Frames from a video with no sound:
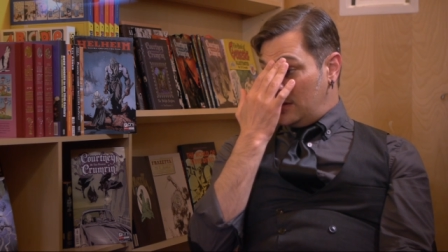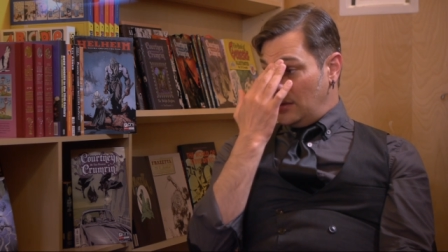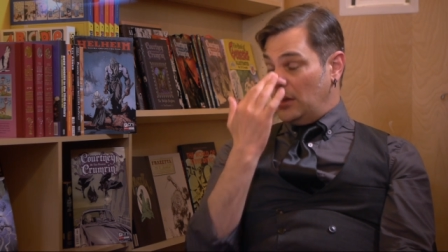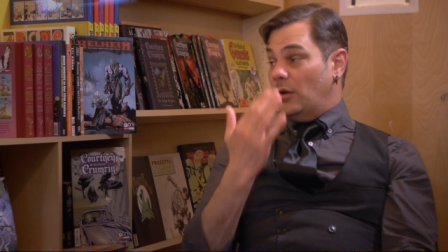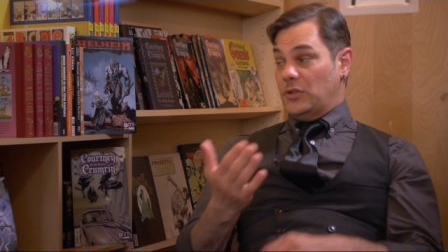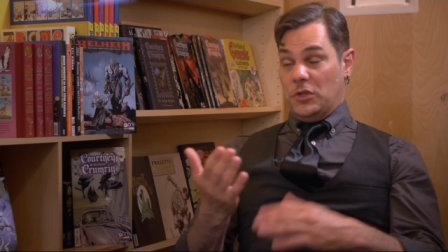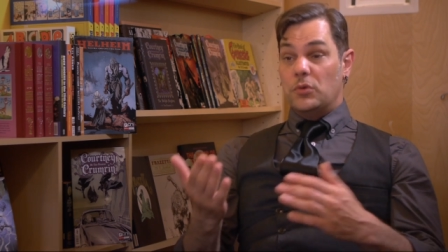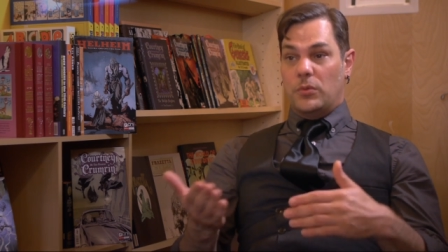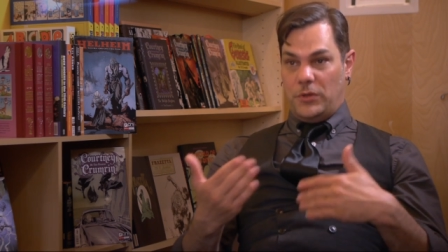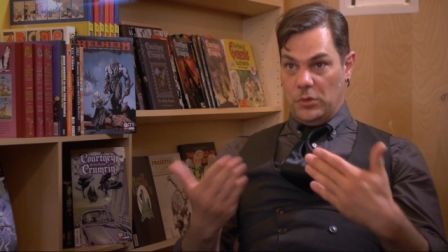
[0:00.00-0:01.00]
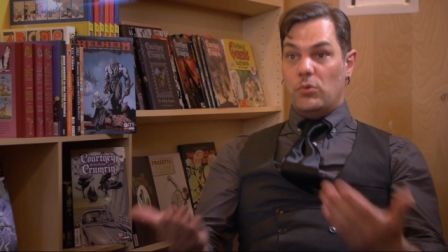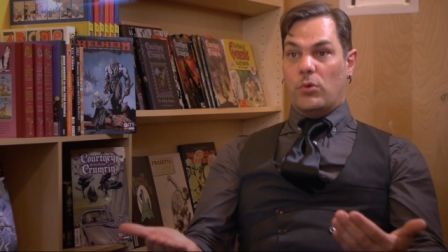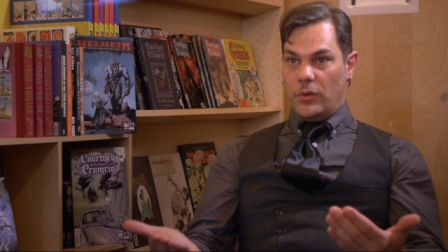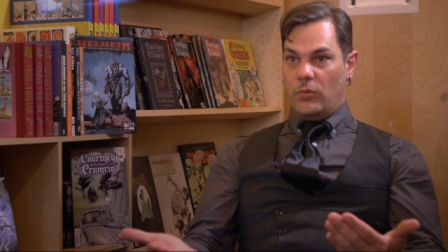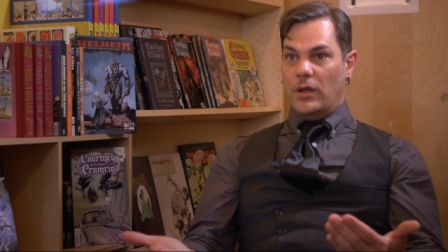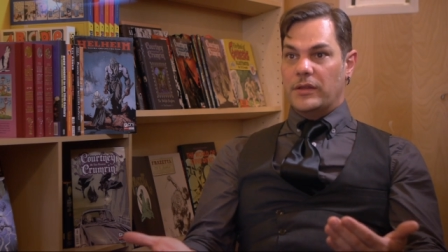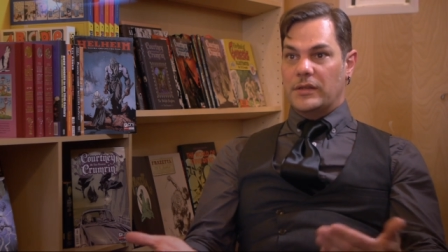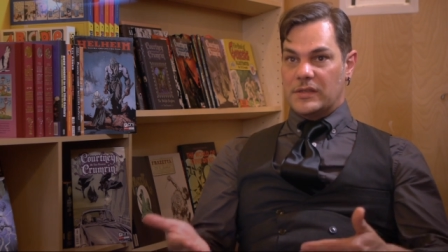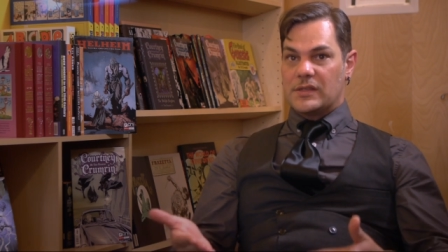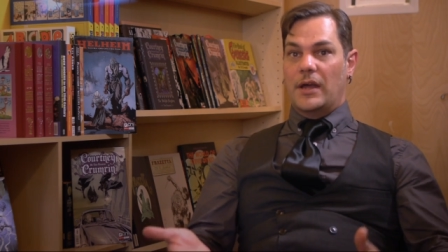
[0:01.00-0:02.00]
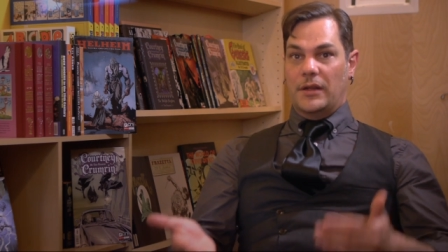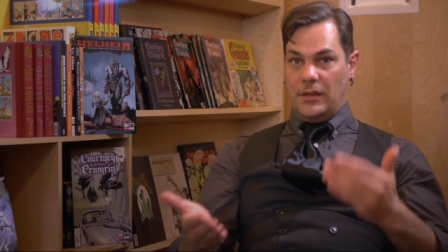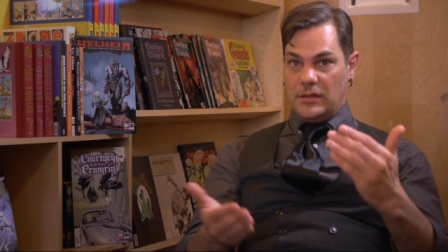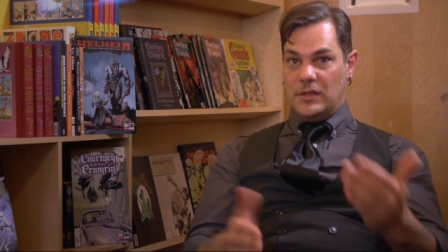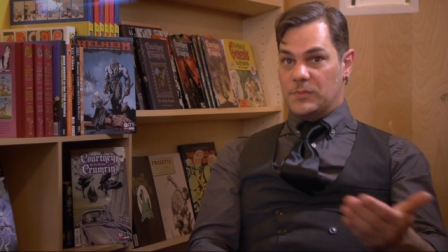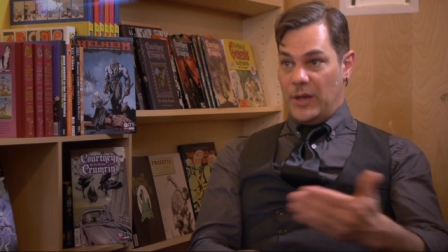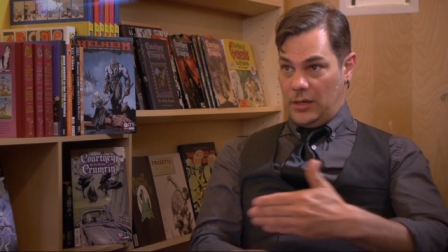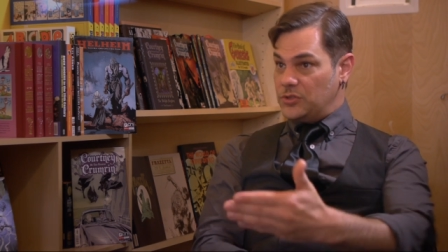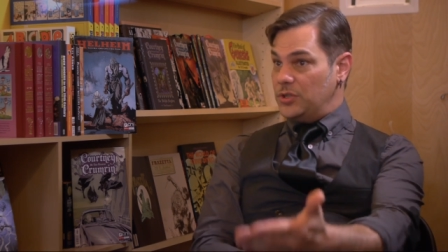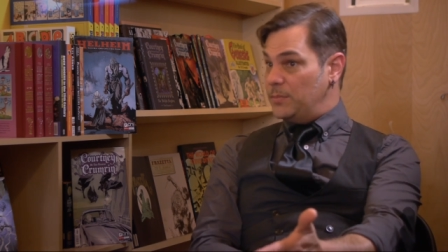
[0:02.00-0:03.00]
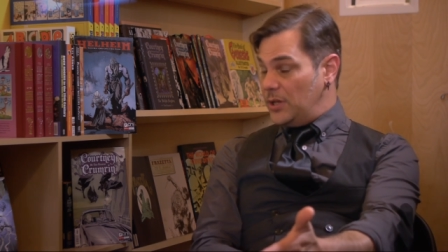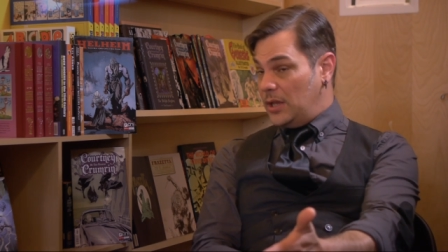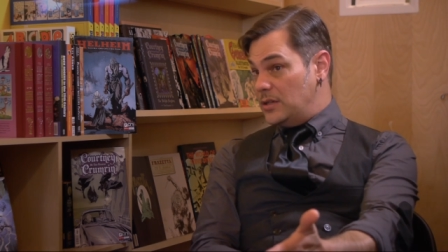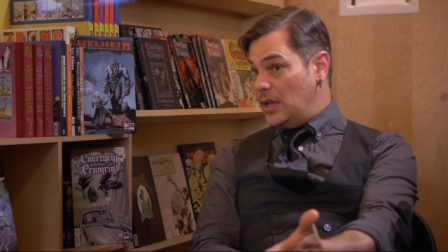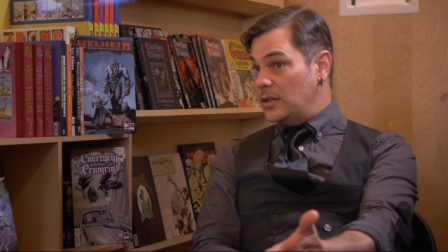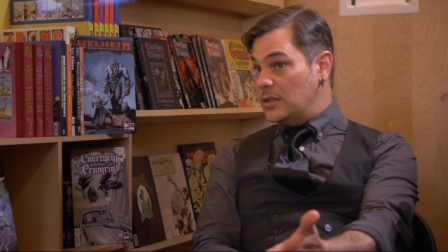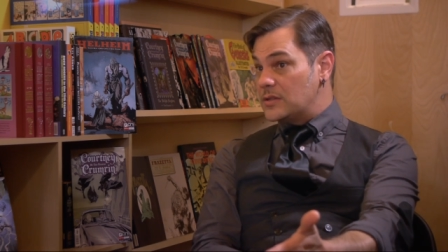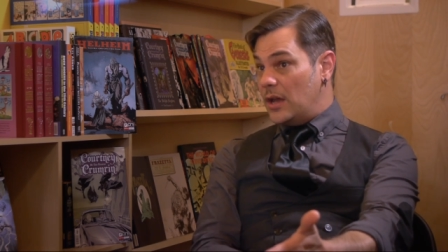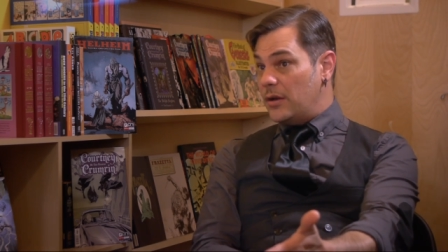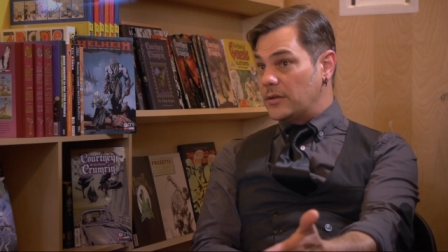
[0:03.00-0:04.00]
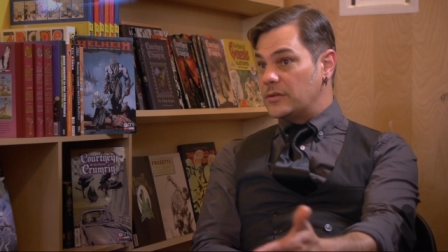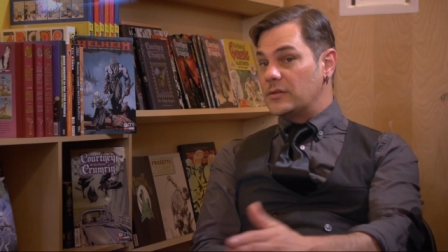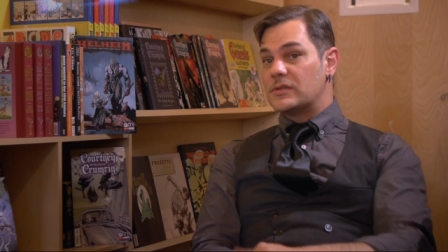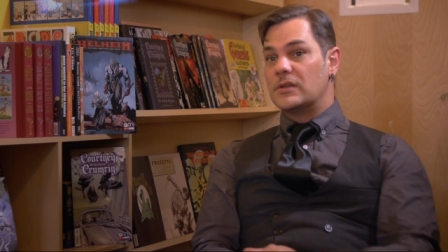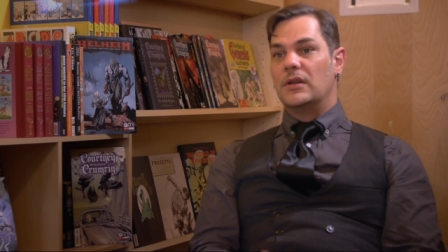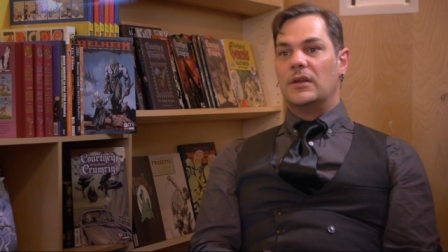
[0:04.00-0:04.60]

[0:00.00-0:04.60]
You know, you were the one that decided that this panel should contain these characters.